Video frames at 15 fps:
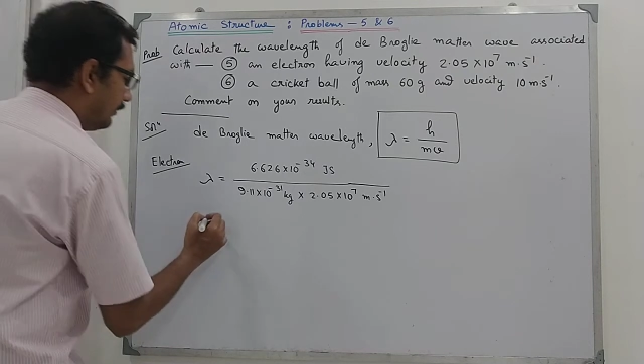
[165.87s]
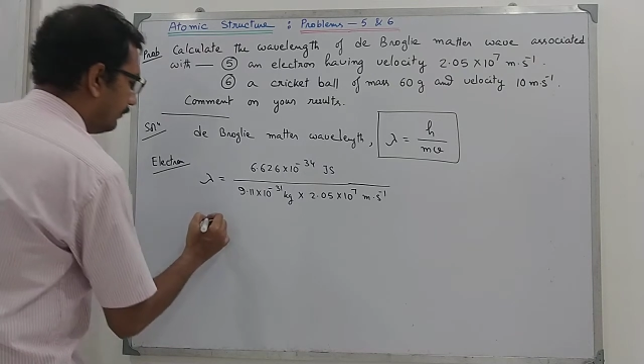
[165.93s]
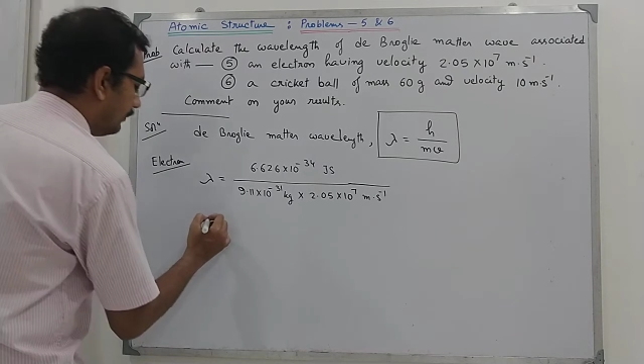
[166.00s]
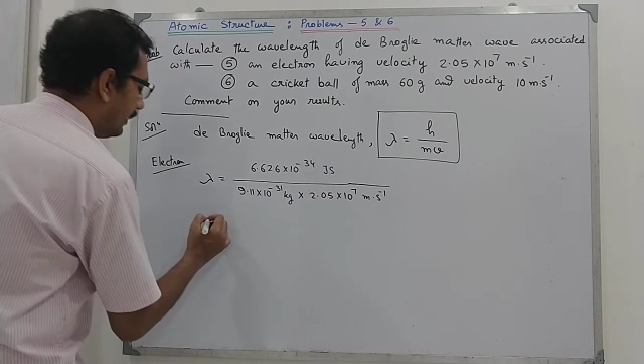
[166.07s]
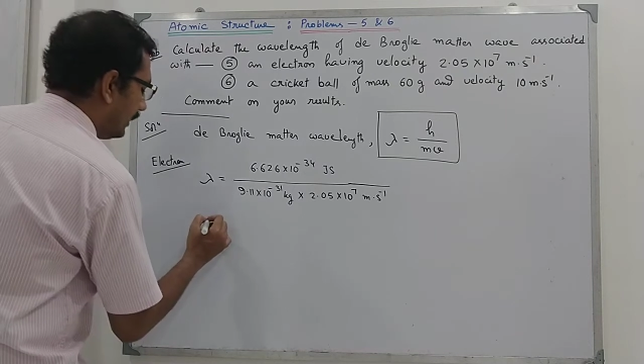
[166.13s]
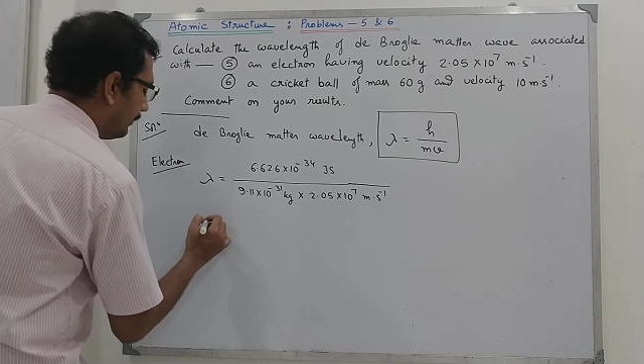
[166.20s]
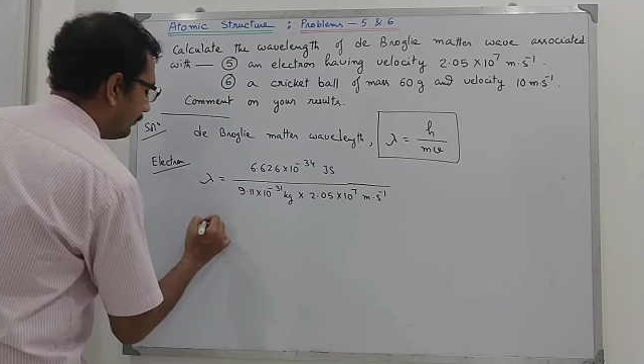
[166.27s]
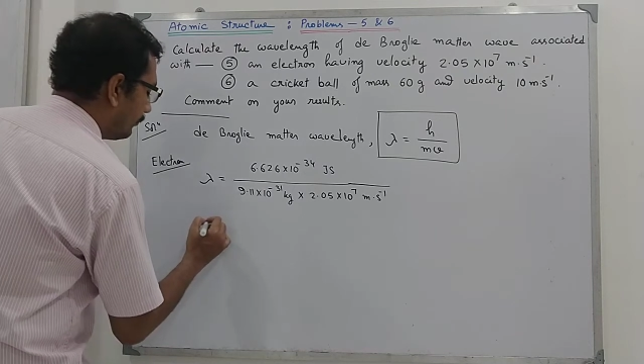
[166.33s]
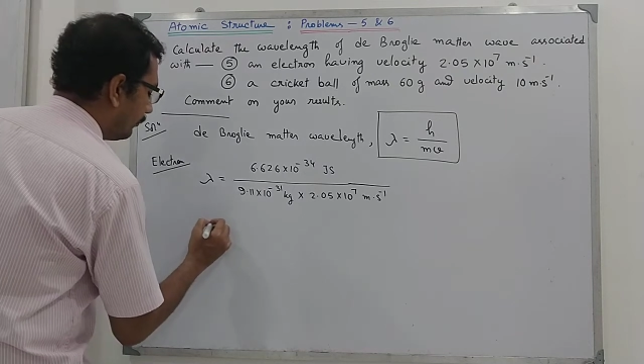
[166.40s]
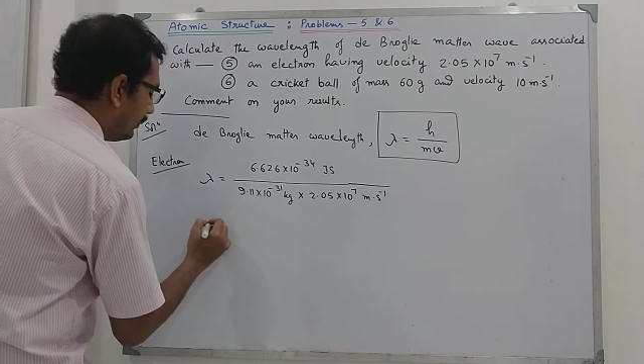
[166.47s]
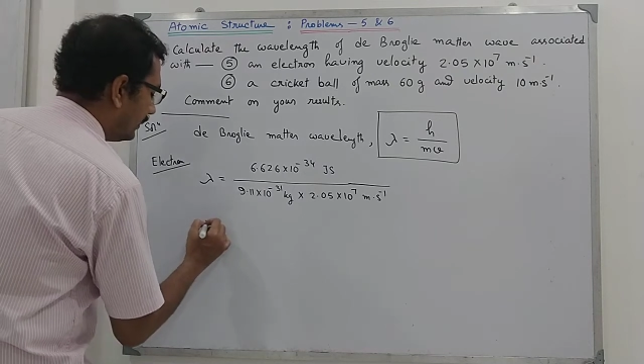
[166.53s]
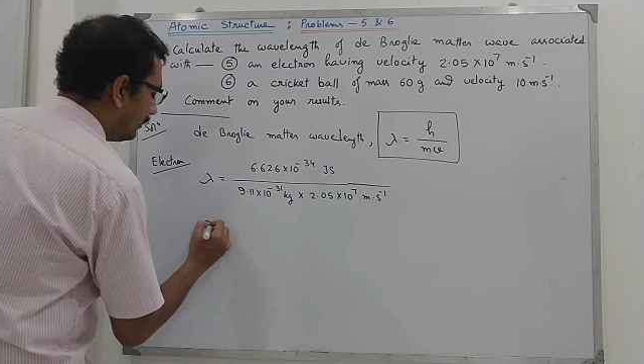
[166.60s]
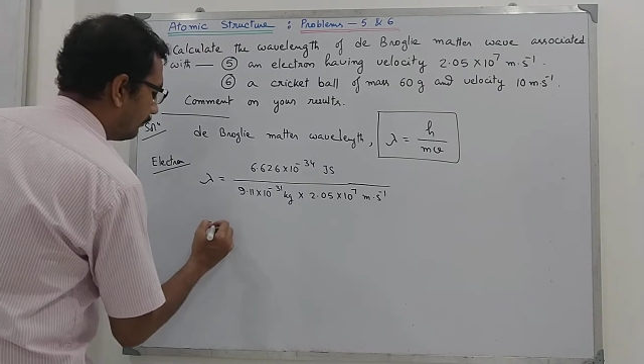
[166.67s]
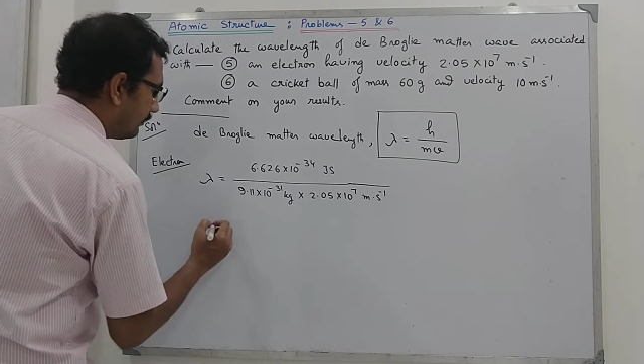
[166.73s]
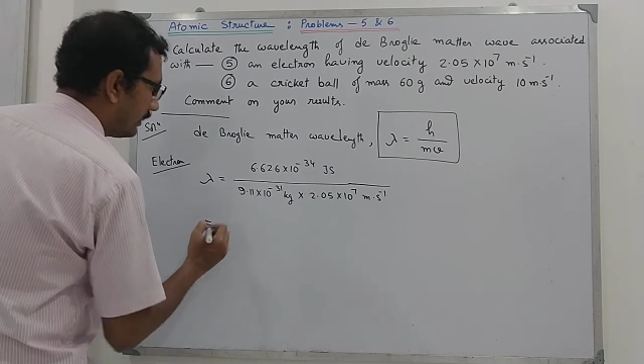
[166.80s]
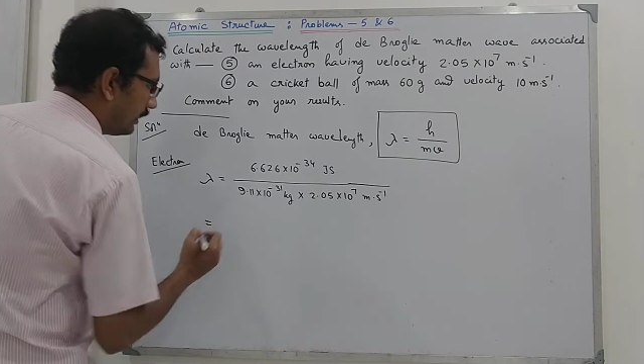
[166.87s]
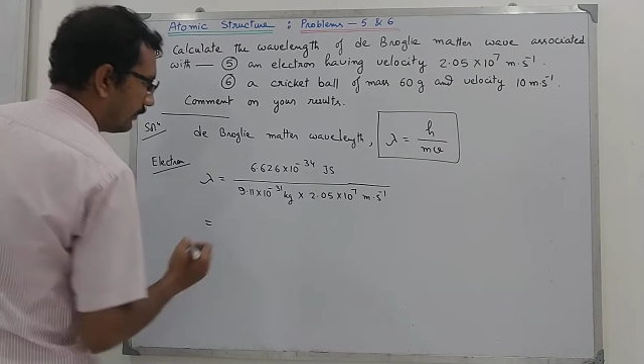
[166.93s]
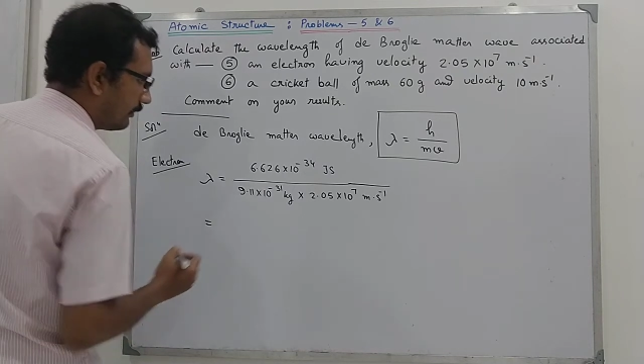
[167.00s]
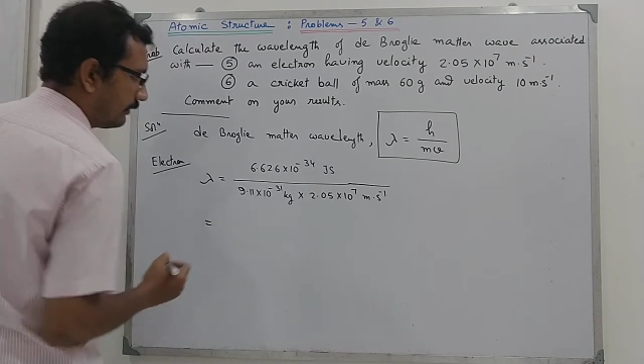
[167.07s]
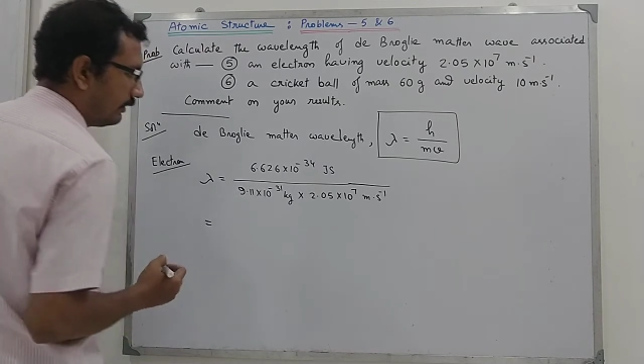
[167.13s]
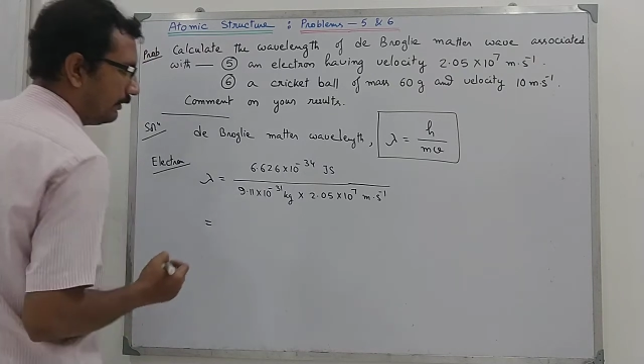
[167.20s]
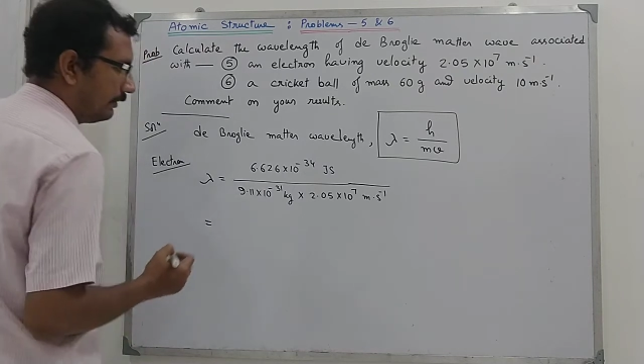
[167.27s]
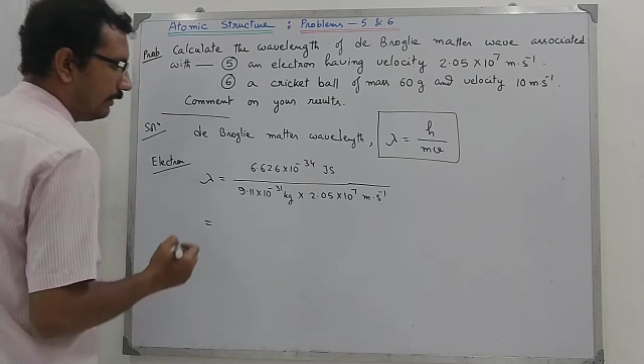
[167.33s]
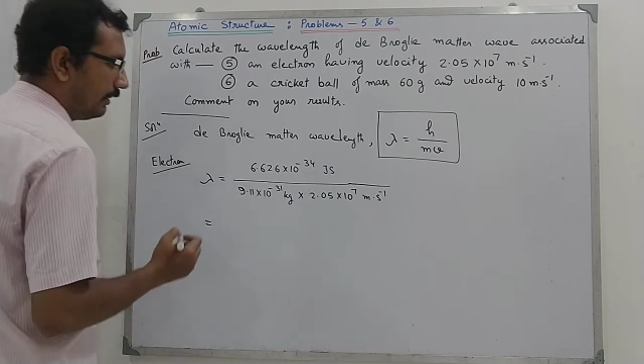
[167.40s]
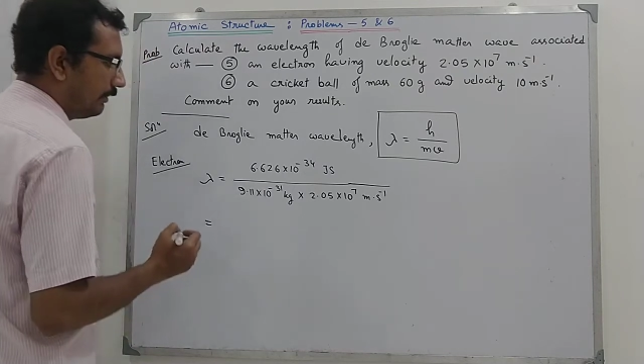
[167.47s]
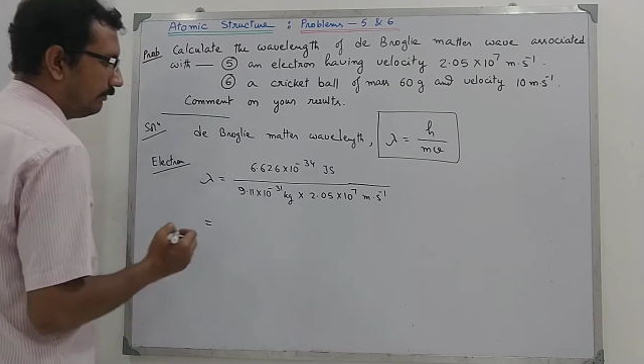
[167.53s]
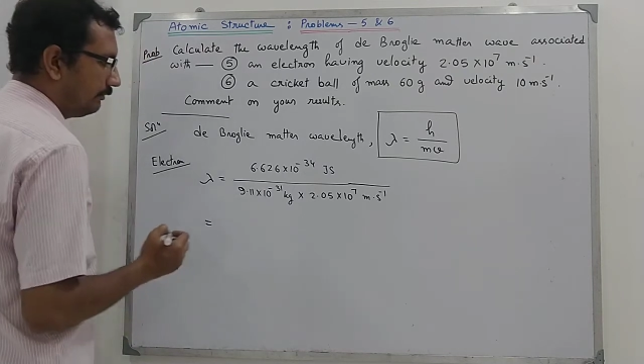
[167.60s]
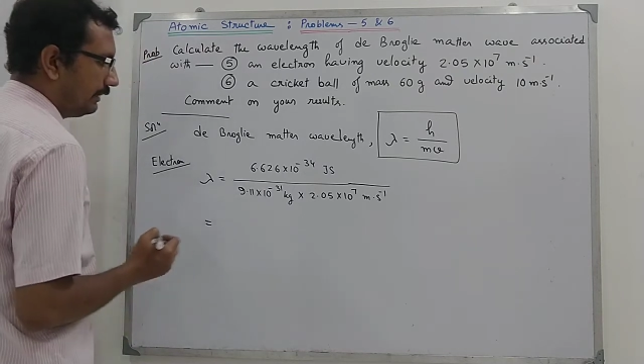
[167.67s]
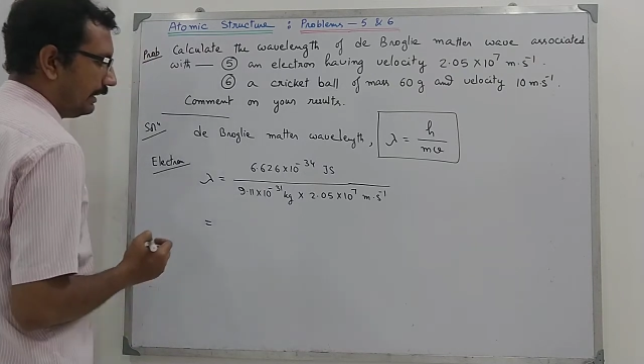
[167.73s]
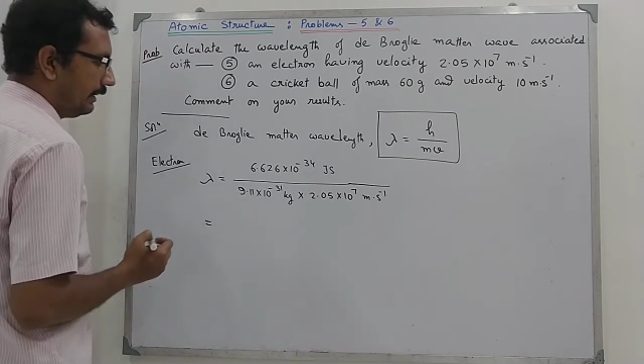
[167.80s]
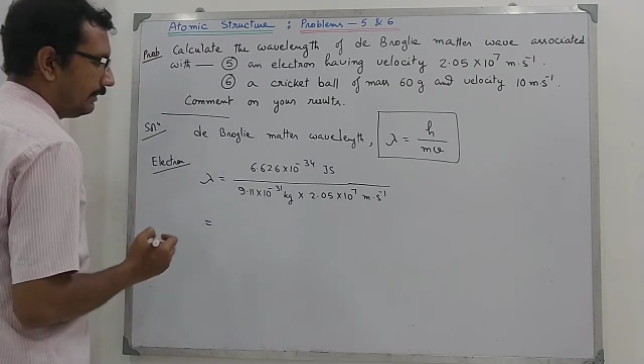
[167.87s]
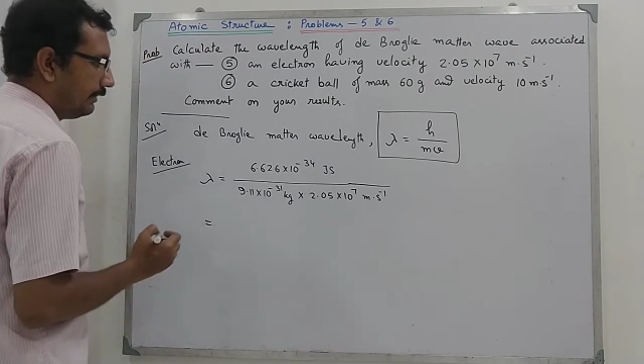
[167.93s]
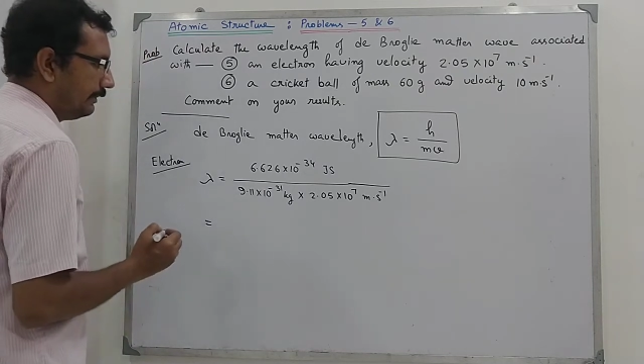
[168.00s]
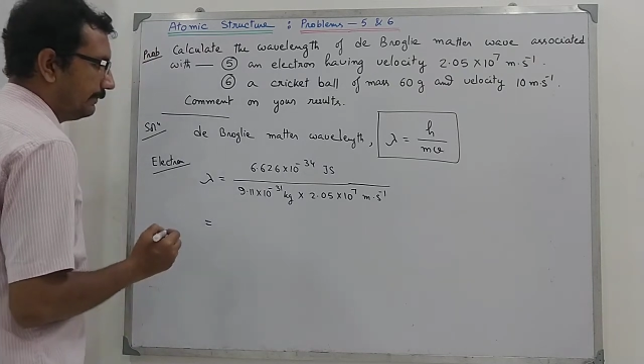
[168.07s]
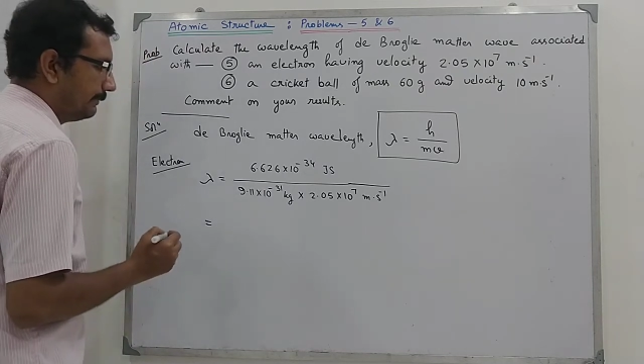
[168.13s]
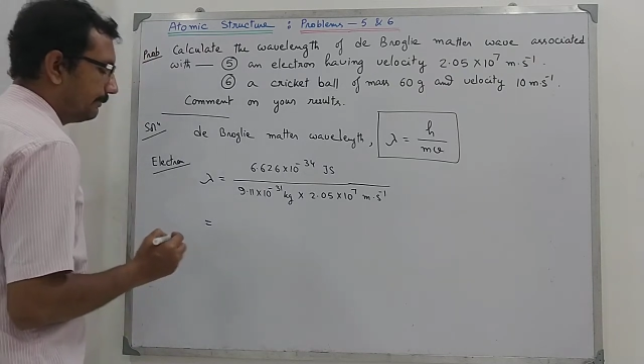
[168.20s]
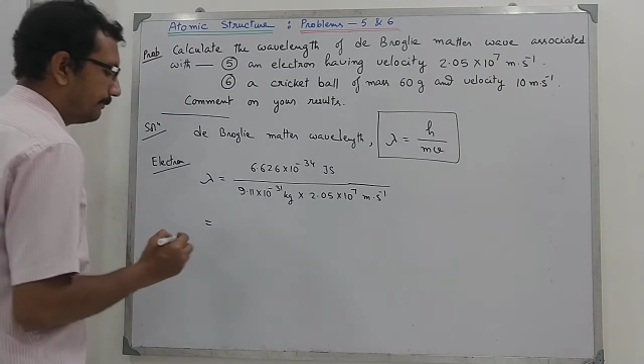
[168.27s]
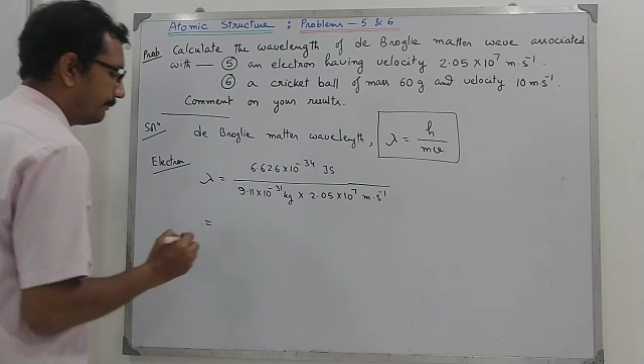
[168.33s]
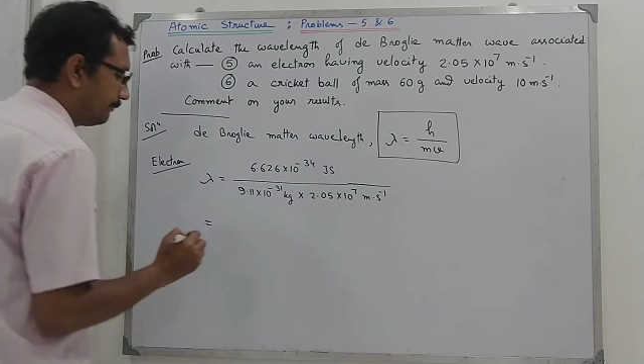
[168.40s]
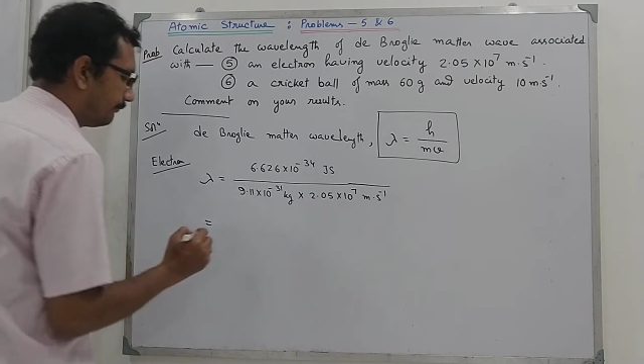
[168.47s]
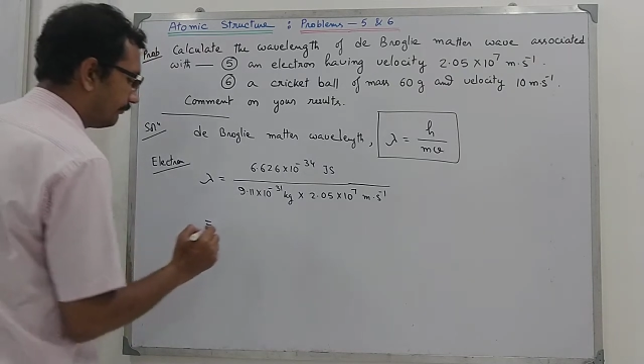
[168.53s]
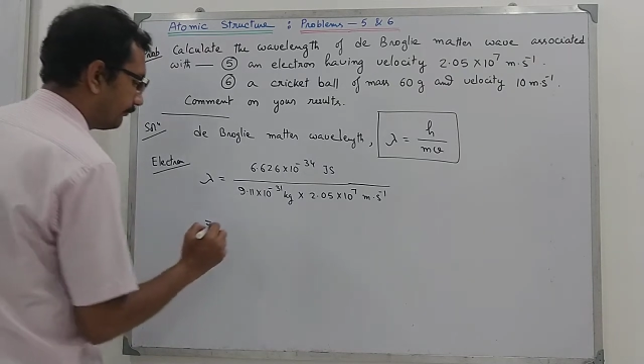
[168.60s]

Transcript: Now I have told you just now that